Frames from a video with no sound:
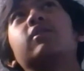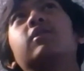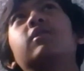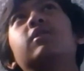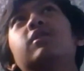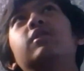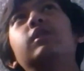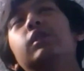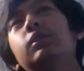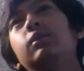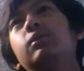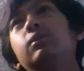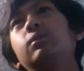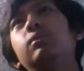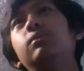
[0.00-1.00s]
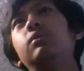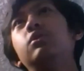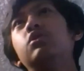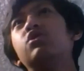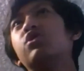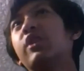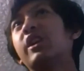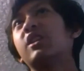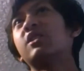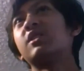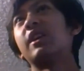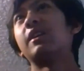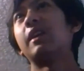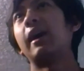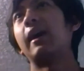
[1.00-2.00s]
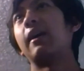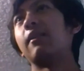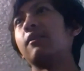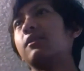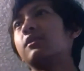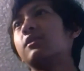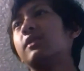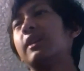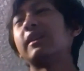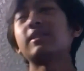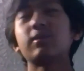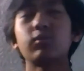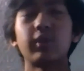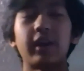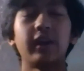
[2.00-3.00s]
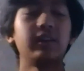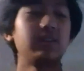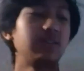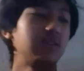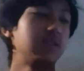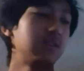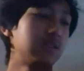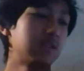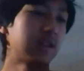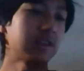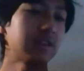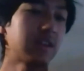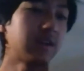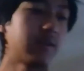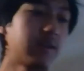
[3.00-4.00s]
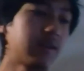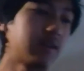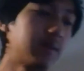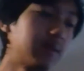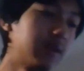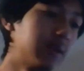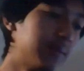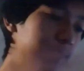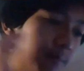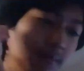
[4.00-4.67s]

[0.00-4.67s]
learn new tricks and algs. That's how I